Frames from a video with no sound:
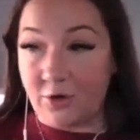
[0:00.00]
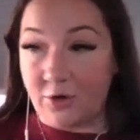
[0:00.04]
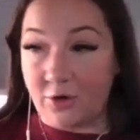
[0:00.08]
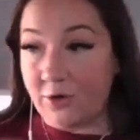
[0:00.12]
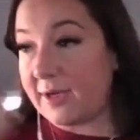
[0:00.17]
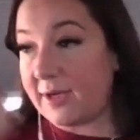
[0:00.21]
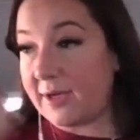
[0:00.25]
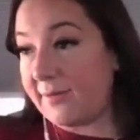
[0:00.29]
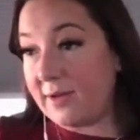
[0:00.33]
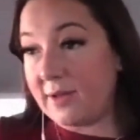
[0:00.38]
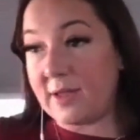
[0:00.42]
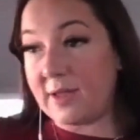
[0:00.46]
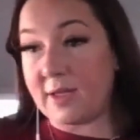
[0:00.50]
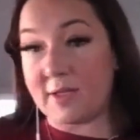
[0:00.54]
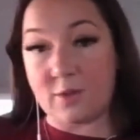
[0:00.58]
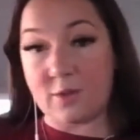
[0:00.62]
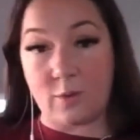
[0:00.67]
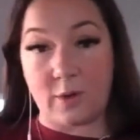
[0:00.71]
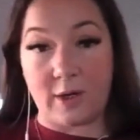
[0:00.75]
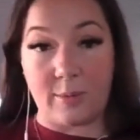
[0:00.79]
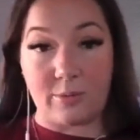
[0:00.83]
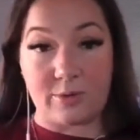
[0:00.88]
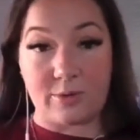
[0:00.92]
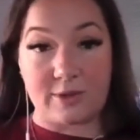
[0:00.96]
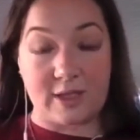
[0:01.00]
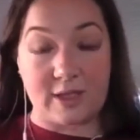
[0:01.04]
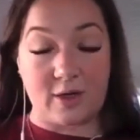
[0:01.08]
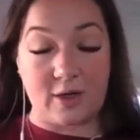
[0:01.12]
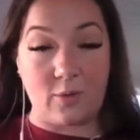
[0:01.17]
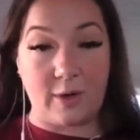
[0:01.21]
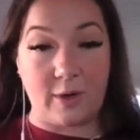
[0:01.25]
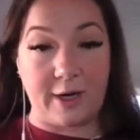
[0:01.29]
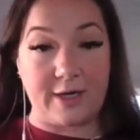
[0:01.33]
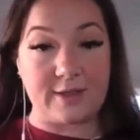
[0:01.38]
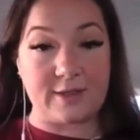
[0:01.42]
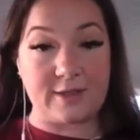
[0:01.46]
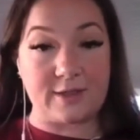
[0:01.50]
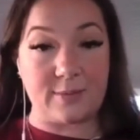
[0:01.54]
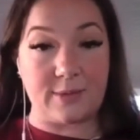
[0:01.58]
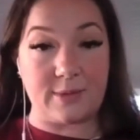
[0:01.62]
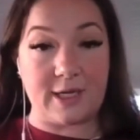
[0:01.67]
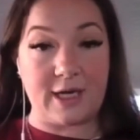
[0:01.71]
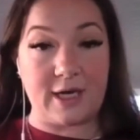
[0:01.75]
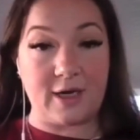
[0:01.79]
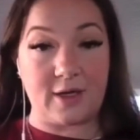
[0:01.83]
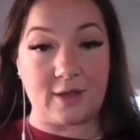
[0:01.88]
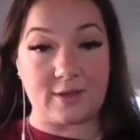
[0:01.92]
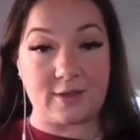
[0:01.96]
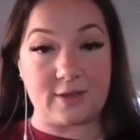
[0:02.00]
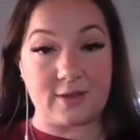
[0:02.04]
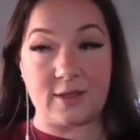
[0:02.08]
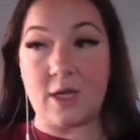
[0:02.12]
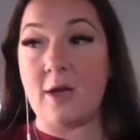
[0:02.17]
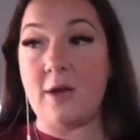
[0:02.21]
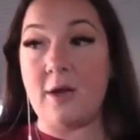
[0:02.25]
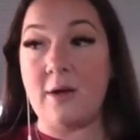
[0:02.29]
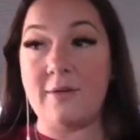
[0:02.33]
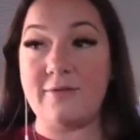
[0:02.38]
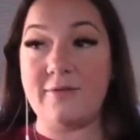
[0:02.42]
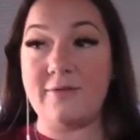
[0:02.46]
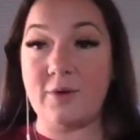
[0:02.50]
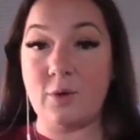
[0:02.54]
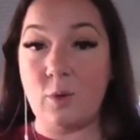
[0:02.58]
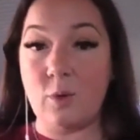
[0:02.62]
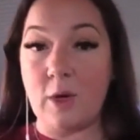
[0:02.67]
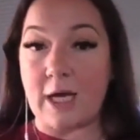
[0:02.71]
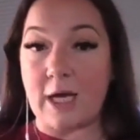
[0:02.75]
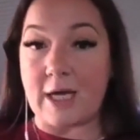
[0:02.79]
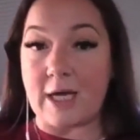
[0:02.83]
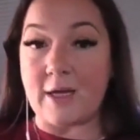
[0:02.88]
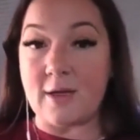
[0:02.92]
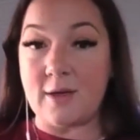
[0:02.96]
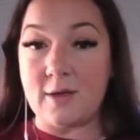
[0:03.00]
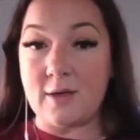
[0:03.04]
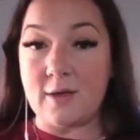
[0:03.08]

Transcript: you're giving that 20% away to somebody else. For what?